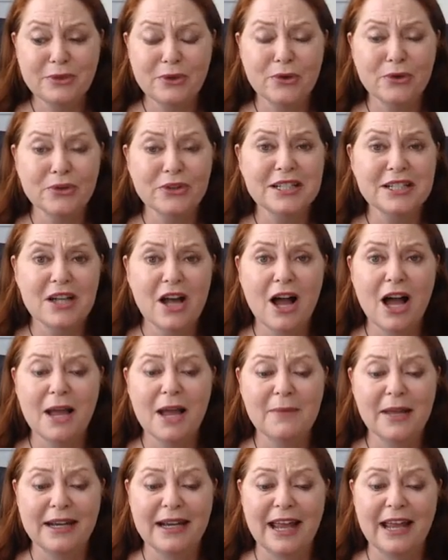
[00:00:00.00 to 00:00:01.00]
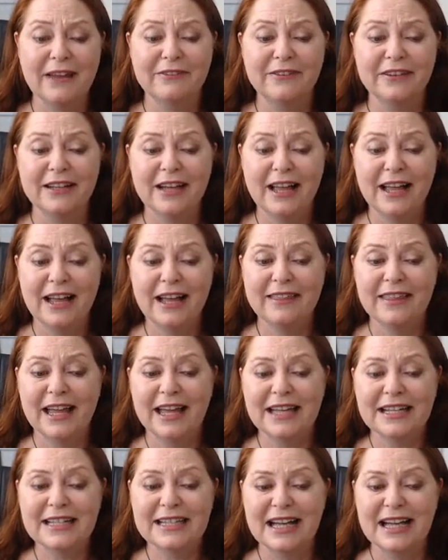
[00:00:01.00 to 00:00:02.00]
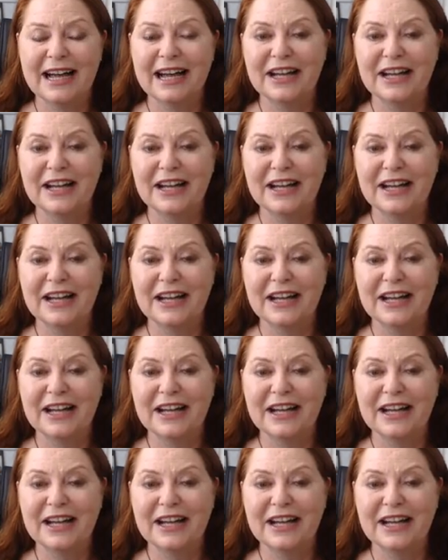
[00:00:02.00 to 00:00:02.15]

all the time and effort that